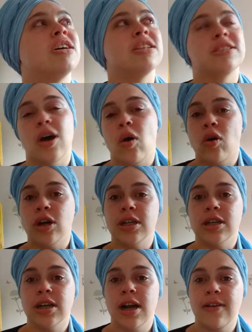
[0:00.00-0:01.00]
the
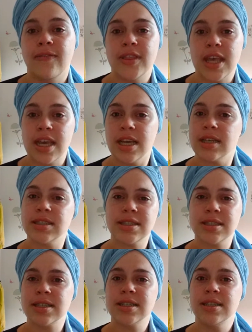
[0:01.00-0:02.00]
order of
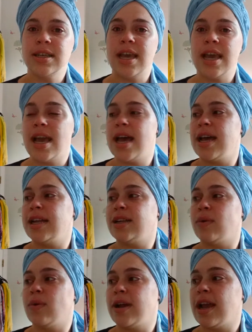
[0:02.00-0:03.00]
things and
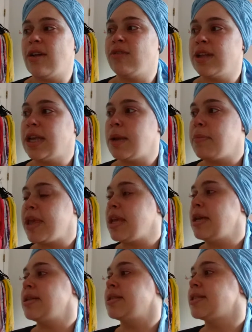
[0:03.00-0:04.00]
what it really
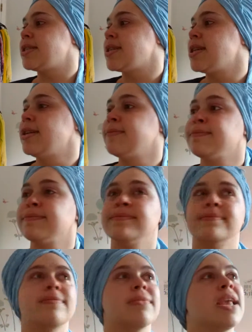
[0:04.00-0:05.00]
means.
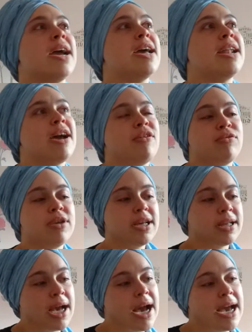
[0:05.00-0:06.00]
And I
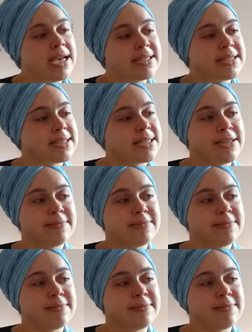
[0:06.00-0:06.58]
realized